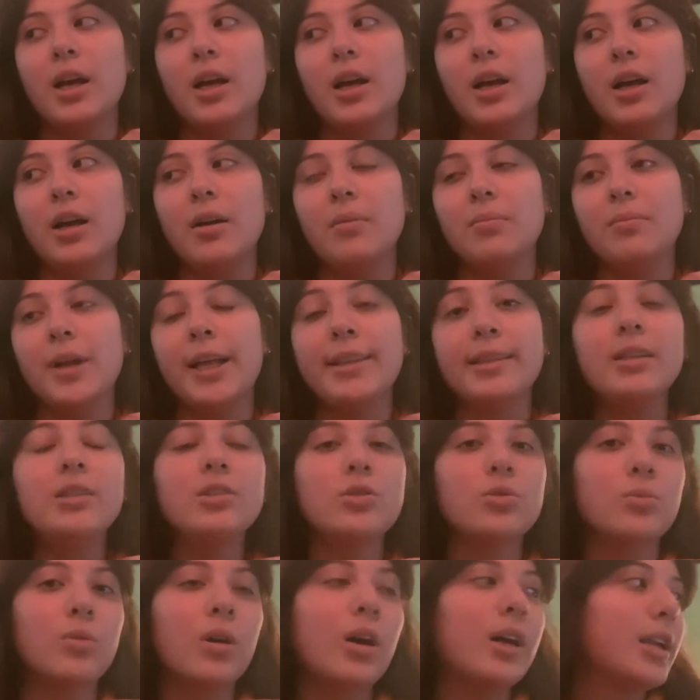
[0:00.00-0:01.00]
at least
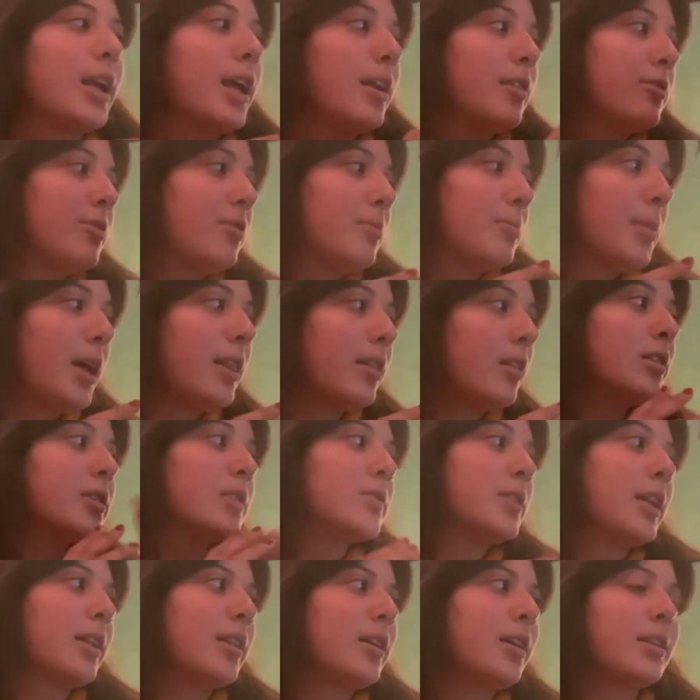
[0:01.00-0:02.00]
1, and by the looks of it, I think I'm
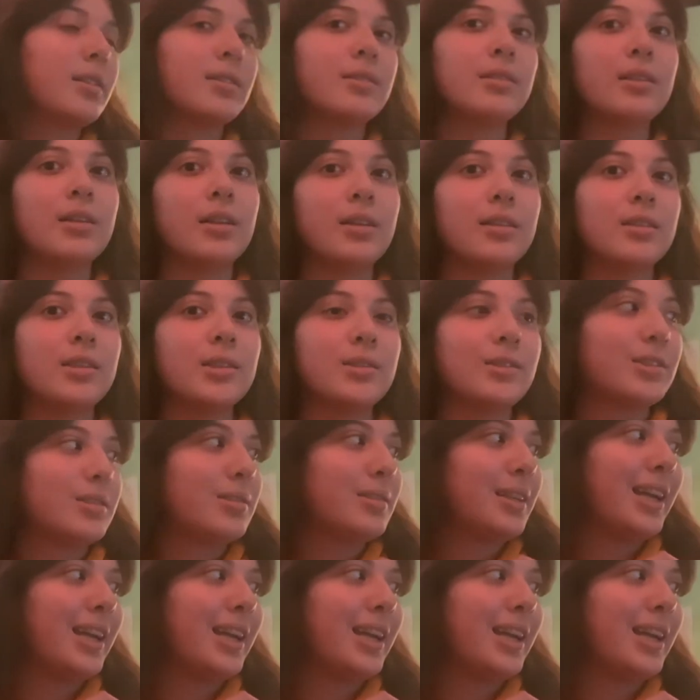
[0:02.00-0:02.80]
going to study like 2 or 3.